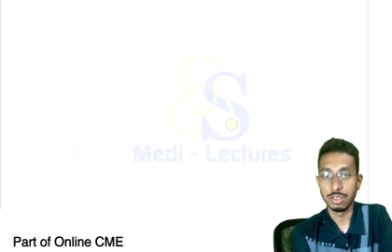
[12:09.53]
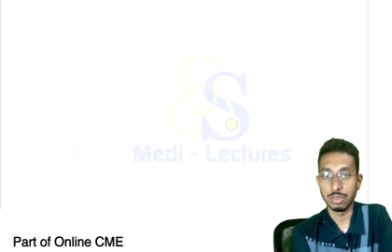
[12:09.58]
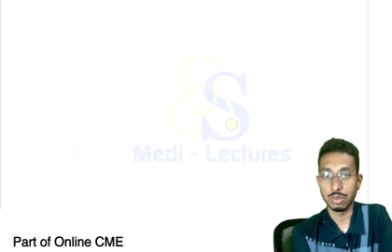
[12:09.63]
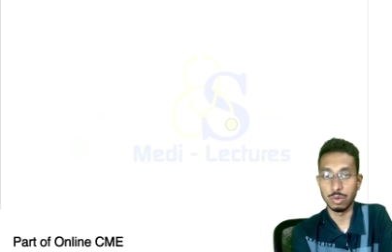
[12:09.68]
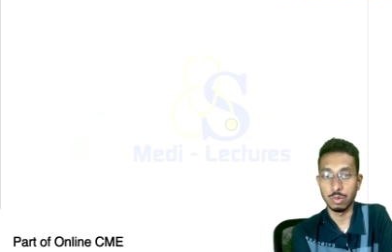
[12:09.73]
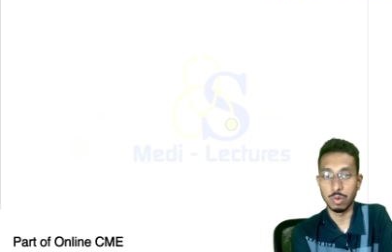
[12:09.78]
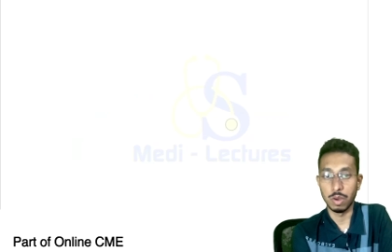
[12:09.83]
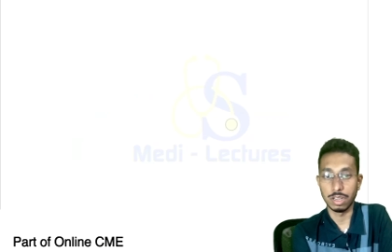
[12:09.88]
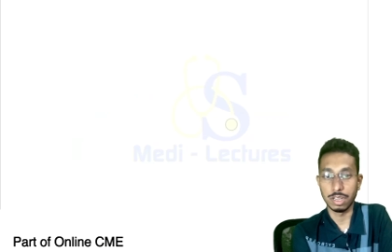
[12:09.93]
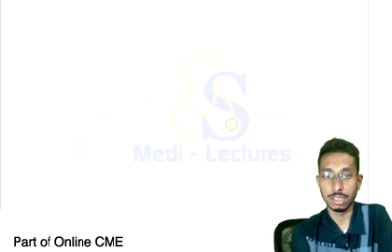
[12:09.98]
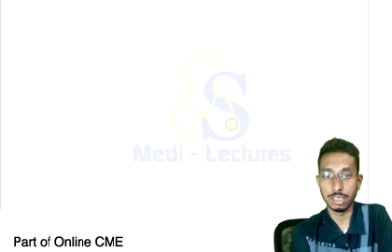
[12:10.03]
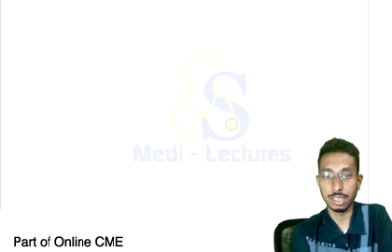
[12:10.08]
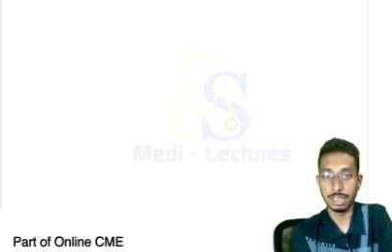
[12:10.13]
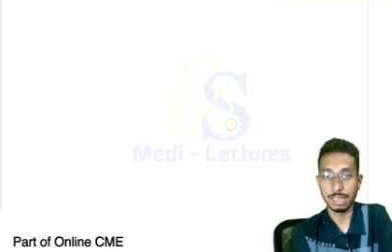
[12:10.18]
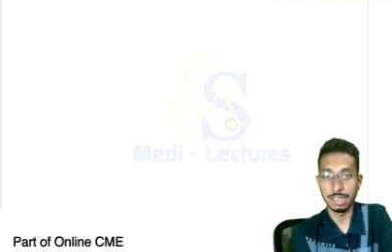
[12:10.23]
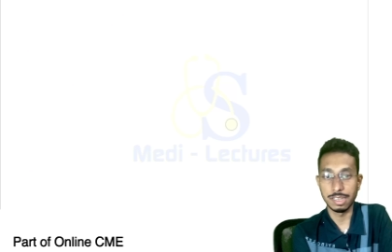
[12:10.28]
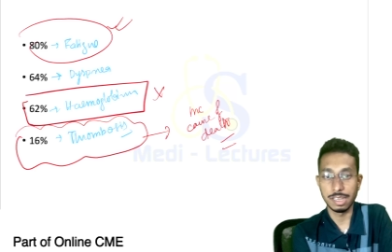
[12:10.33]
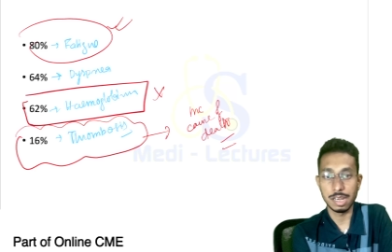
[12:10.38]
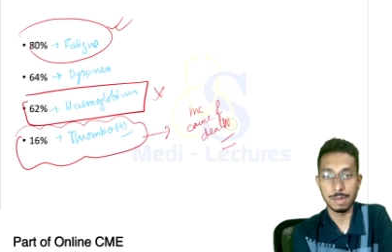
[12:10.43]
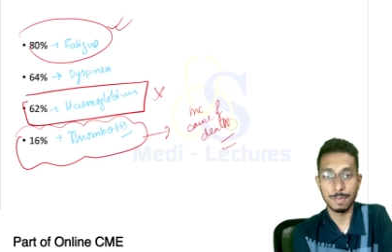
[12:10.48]
So what are the
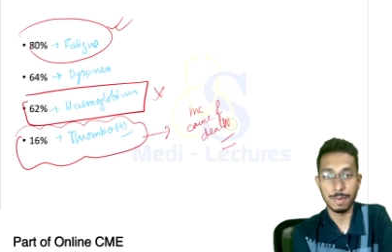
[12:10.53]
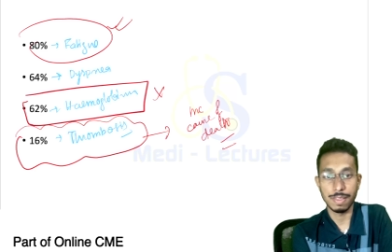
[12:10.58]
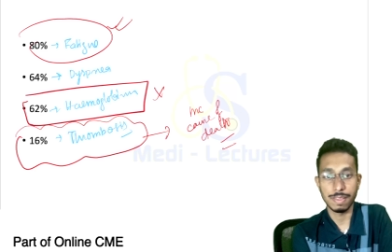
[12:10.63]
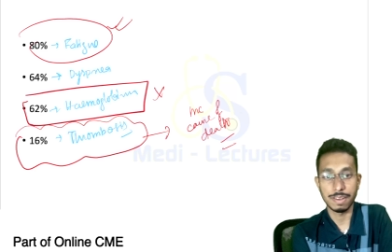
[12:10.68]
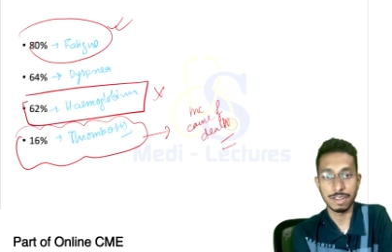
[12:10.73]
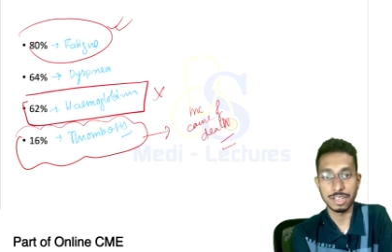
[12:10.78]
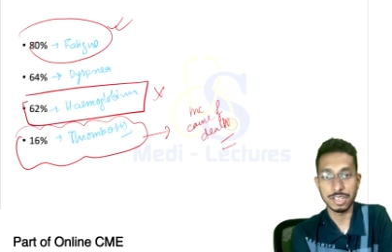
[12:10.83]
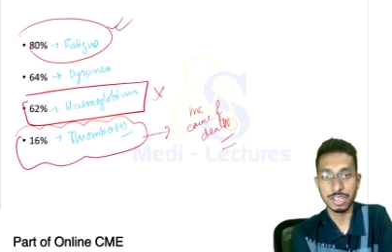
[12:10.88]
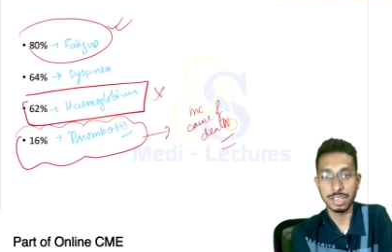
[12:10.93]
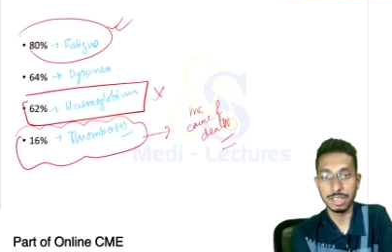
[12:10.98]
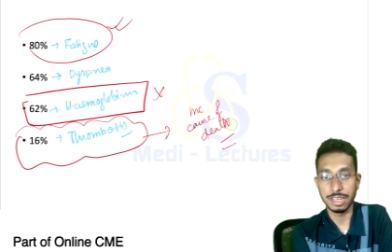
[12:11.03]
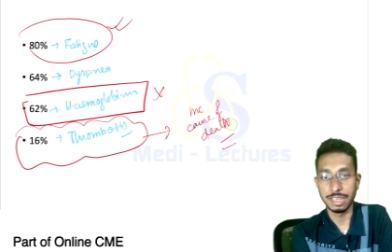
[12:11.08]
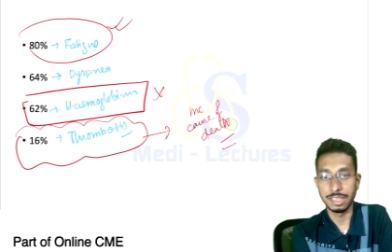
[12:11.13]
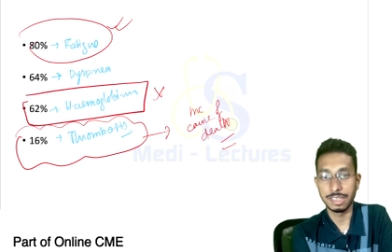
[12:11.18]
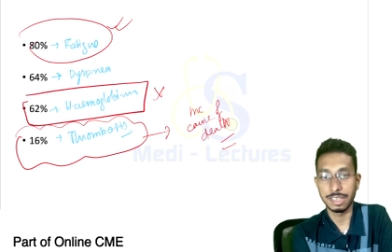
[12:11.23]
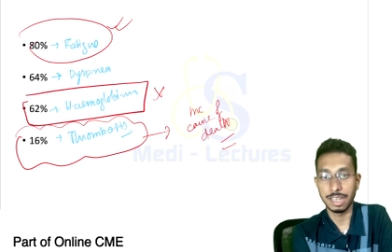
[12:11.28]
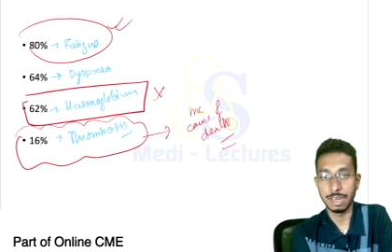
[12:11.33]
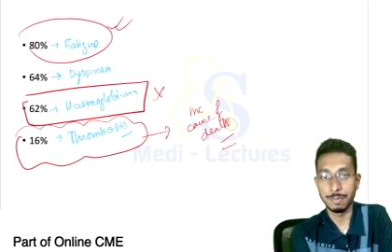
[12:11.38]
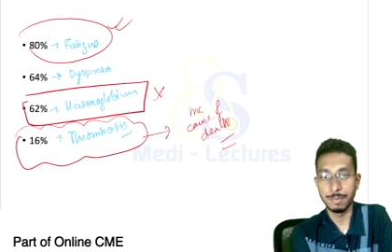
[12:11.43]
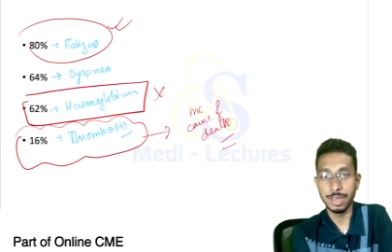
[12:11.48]
clinical presentation it
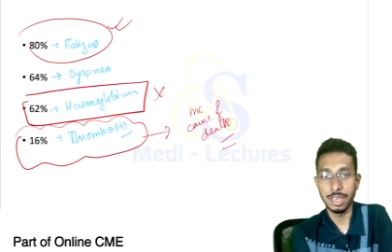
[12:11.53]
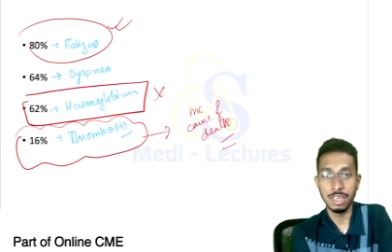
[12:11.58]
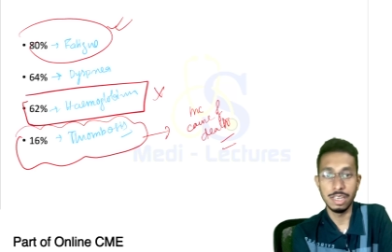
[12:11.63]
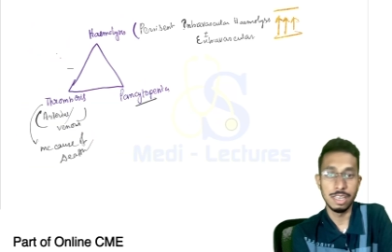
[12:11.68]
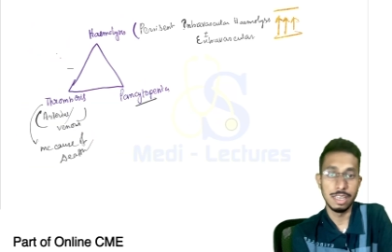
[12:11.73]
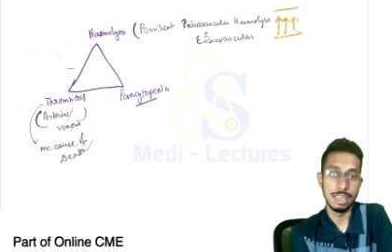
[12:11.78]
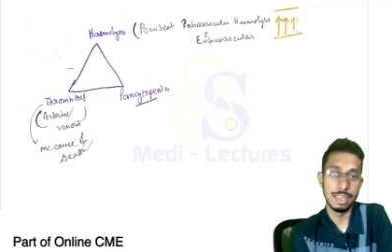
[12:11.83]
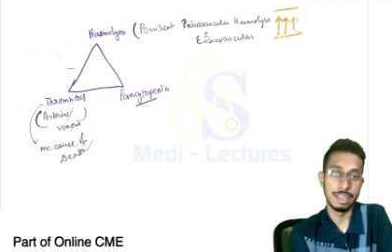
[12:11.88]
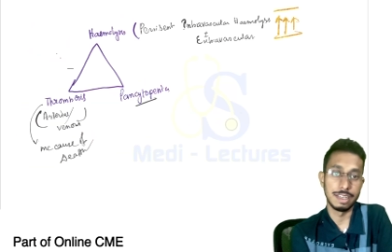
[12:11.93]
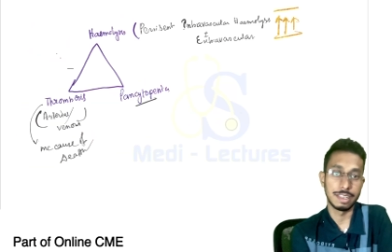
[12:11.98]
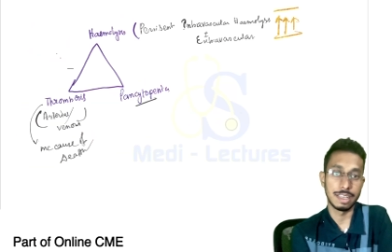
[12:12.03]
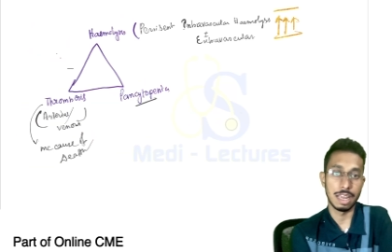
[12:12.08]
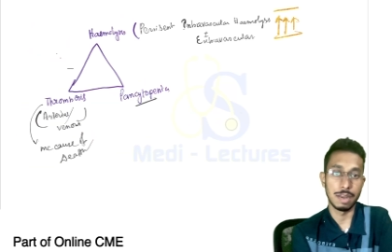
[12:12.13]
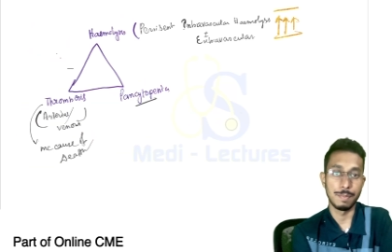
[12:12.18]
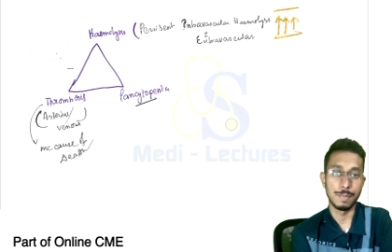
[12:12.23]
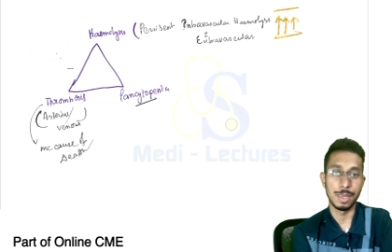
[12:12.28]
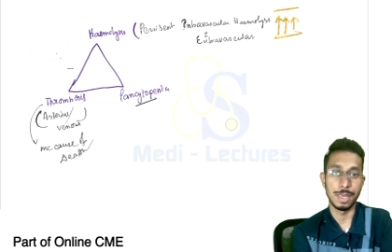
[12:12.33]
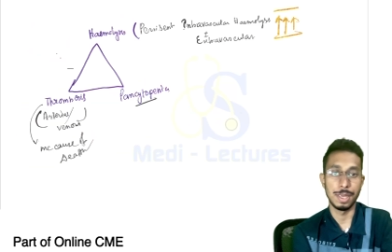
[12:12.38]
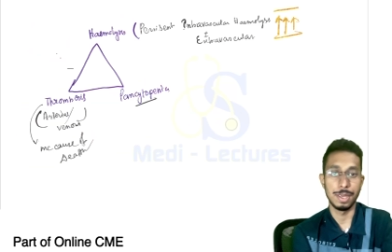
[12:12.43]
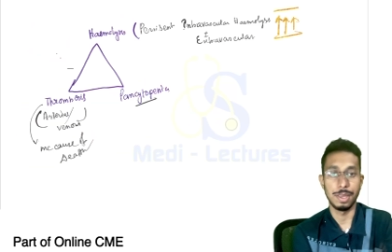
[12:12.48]
can be? It can
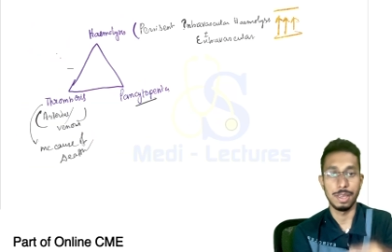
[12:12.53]
be